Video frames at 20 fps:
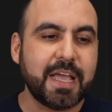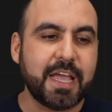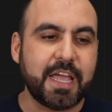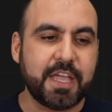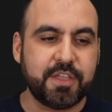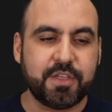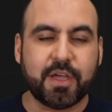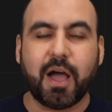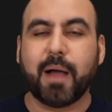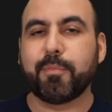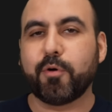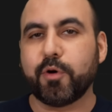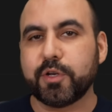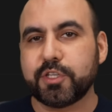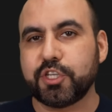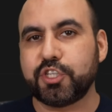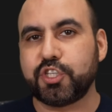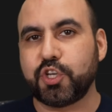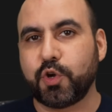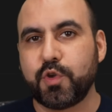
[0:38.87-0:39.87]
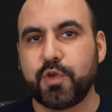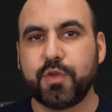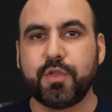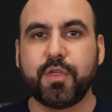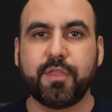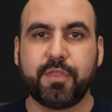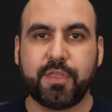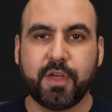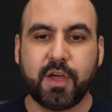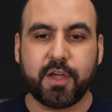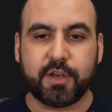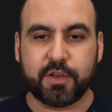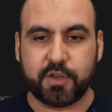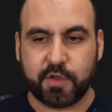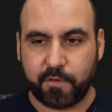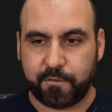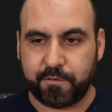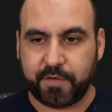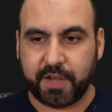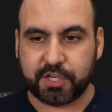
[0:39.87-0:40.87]
and I'm going to show you the
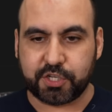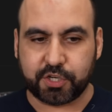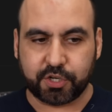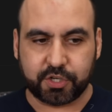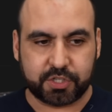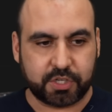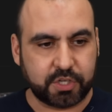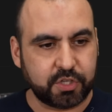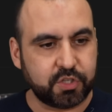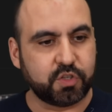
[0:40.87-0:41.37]
new features.